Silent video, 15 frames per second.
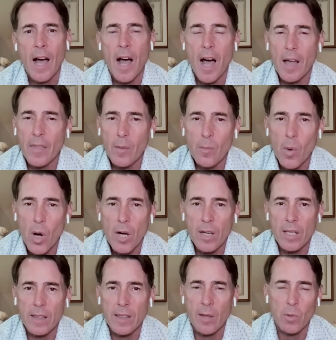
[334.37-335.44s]
on the
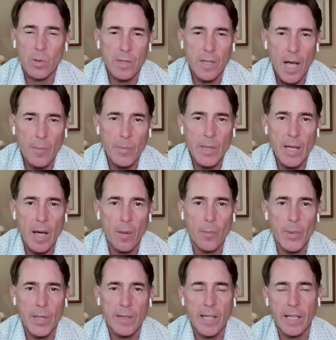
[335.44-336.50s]
market. They will not be
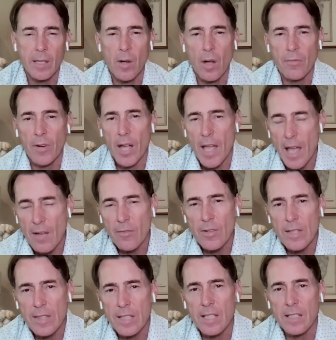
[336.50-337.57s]
outbid. They can offer
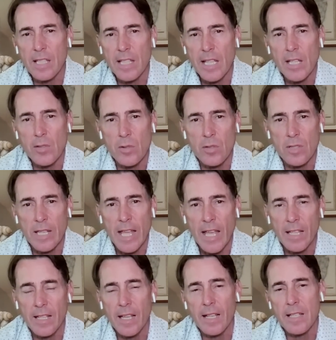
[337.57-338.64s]
everything the Angels
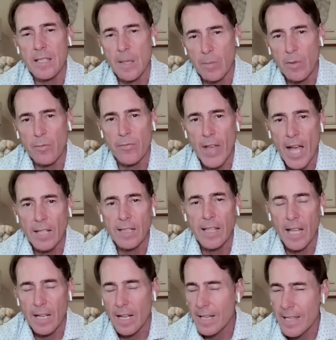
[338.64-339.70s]
can, except the
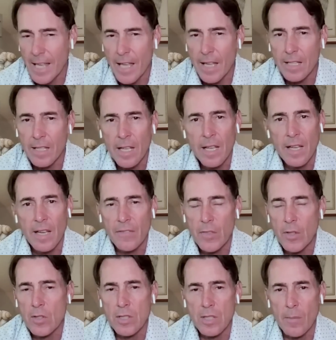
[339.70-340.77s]
fact that, again, if
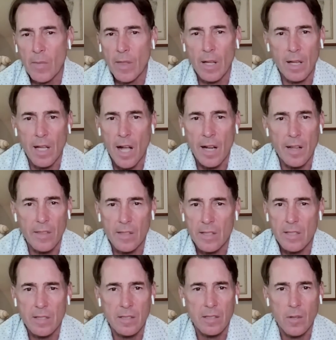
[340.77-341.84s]
there's some kind of
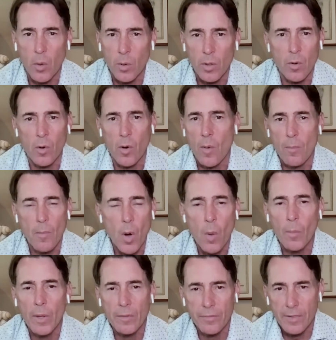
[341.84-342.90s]
this Kodachrome
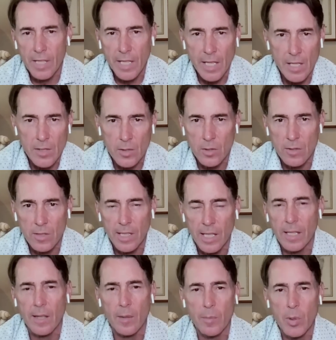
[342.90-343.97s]
moment for the Angels, they
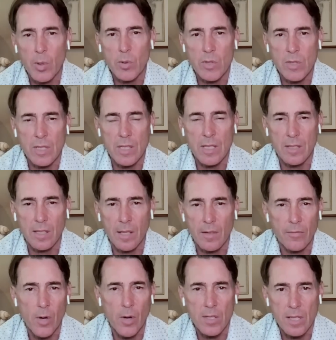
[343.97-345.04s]
get into the postseason and he
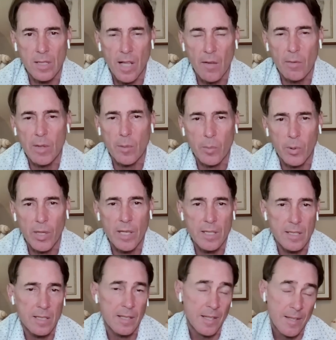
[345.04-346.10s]
falls in love with the
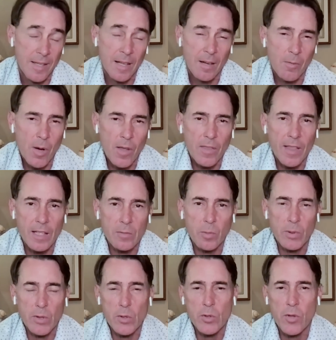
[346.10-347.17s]
place. Well,
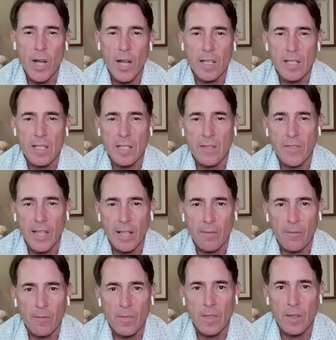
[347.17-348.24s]
that's what they're trying to see if they
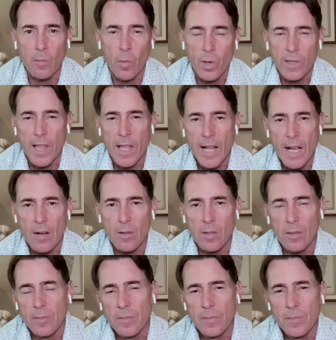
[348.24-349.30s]
can work that
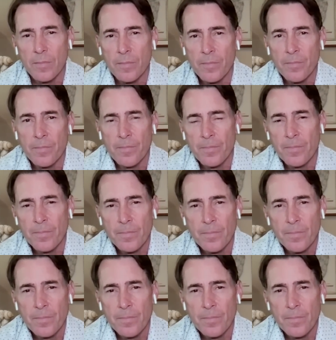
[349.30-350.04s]
out. So a few